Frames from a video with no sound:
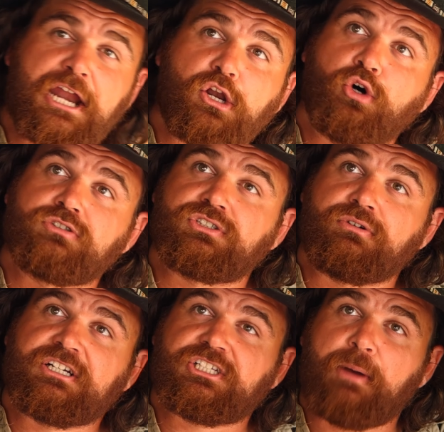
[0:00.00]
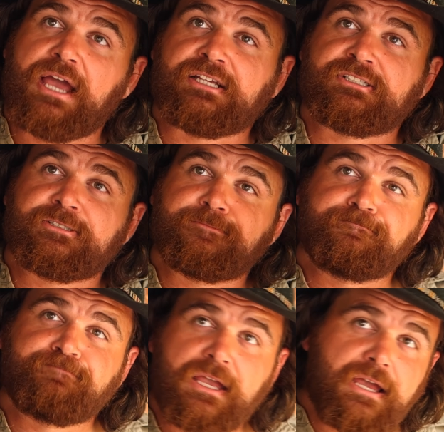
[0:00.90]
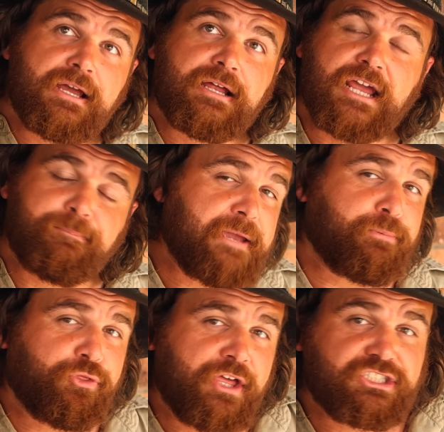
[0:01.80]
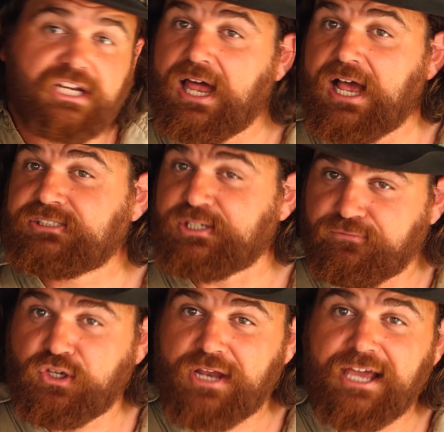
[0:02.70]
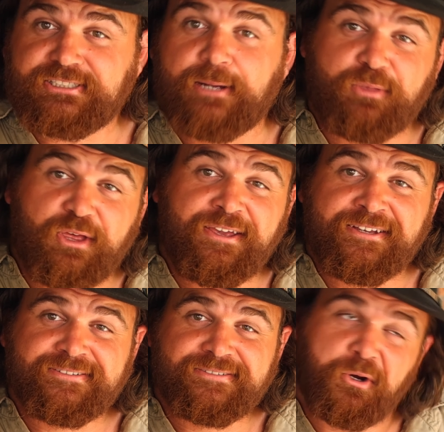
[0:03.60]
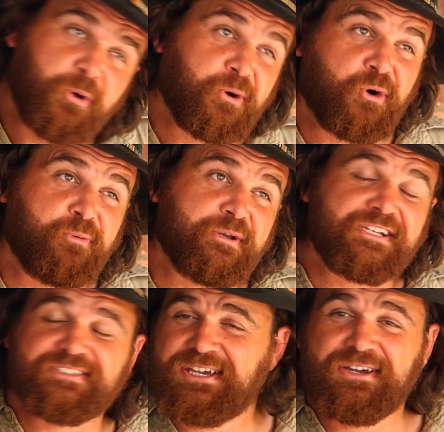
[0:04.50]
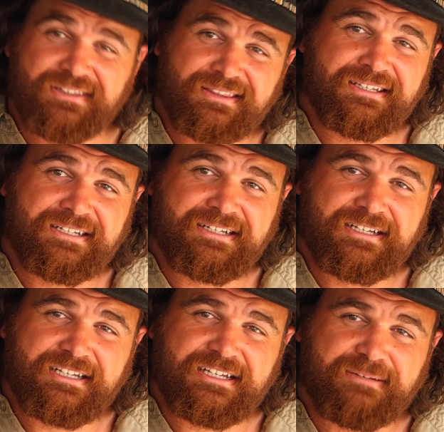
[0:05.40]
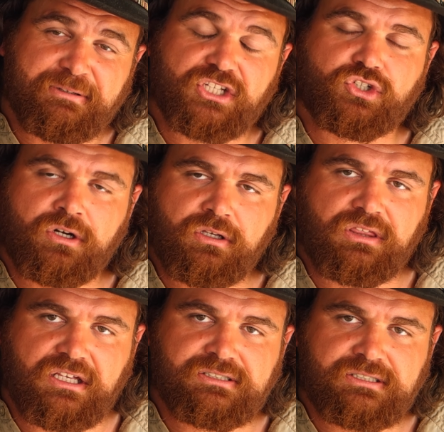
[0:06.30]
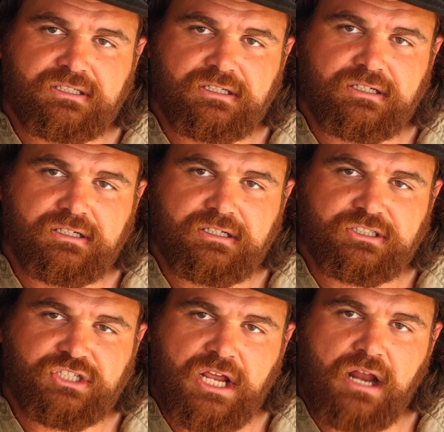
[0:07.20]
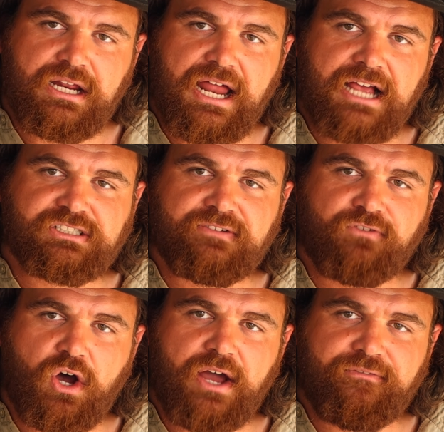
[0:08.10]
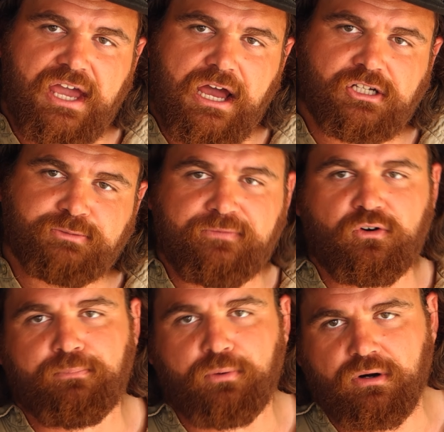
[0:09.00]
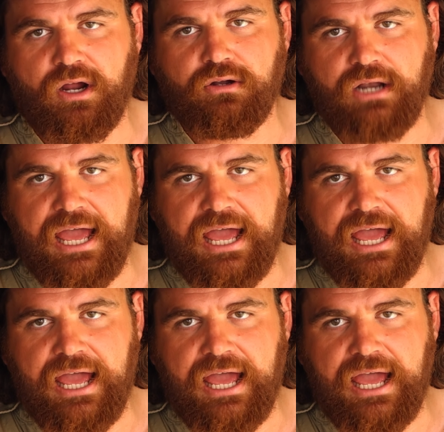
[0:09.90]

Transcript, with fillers: and launched her into space. Now, people think she lasted a few days up there, orbiting the Earth. But the truth is, she only lasted 5 hours before poor old